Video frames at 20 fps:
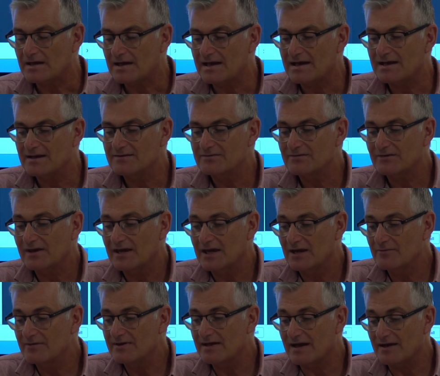And
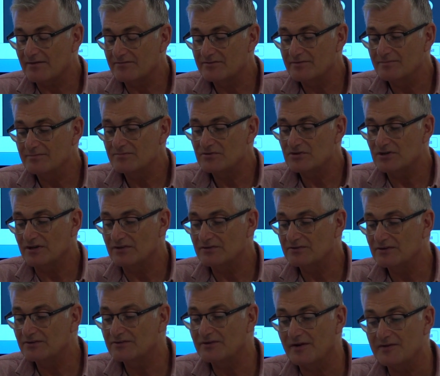here we have some sheets
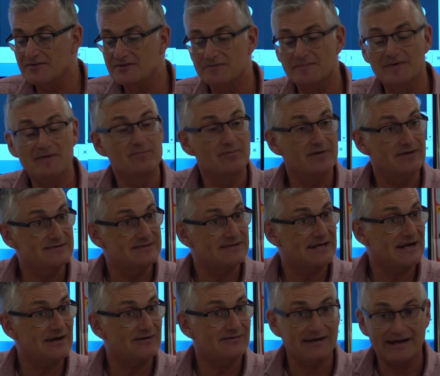designed to be printed
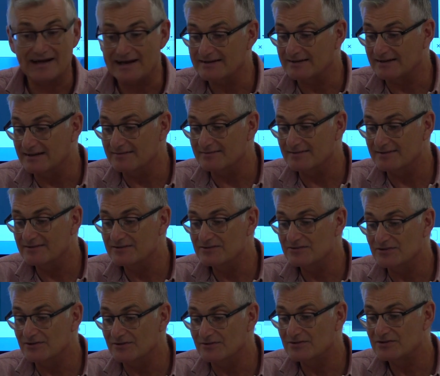out and given
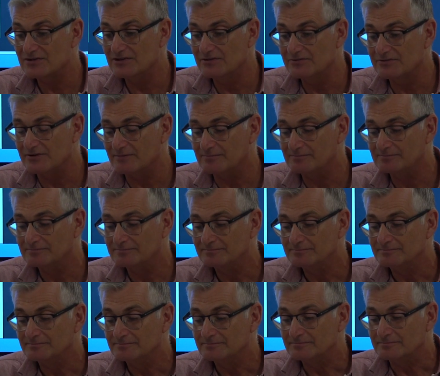to children.
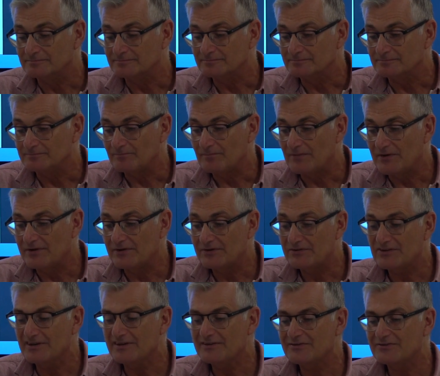You can
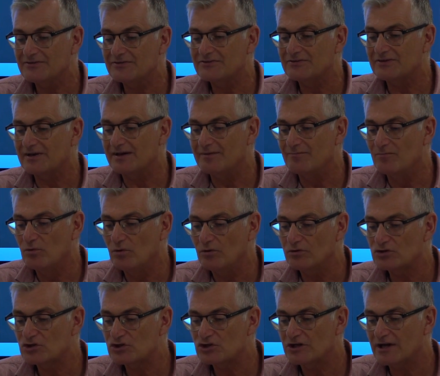see this is a more
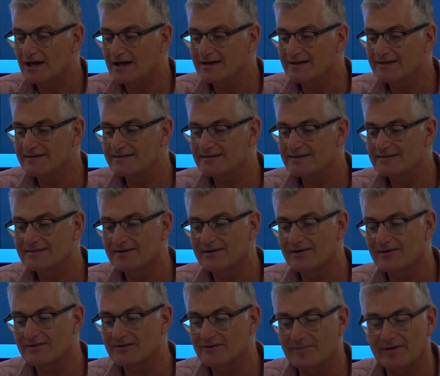challenging
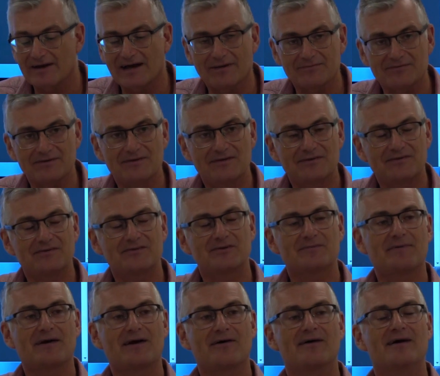task, perhaps, and this is
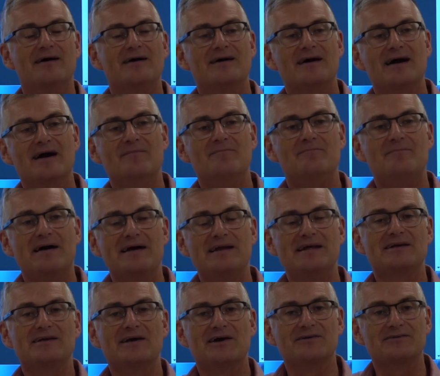about
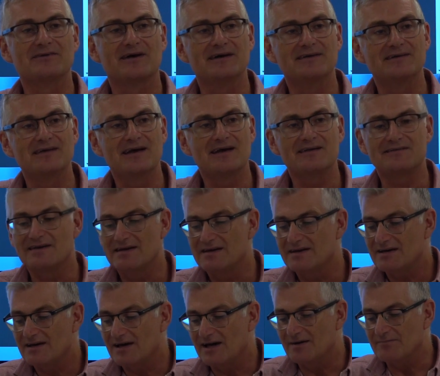embedding those ideas.
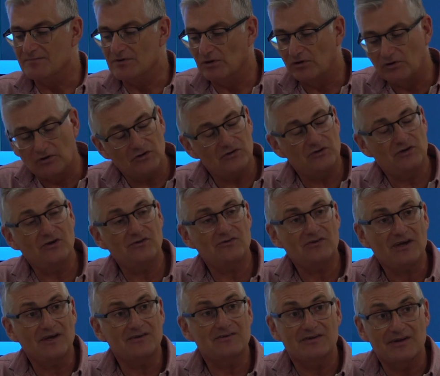You could use
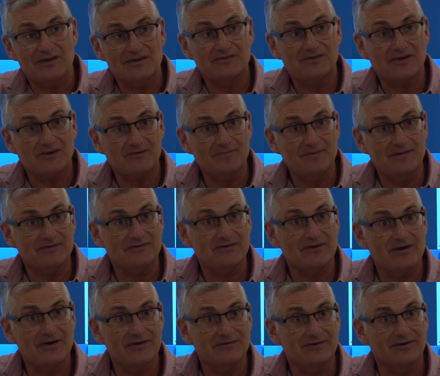it as an assessment
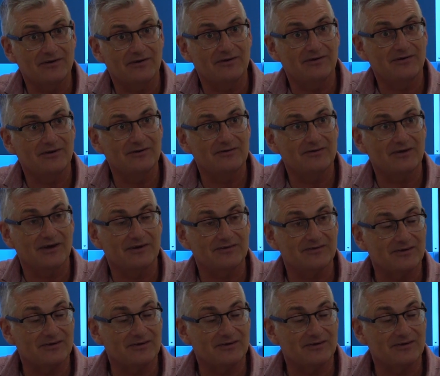task. You could use it as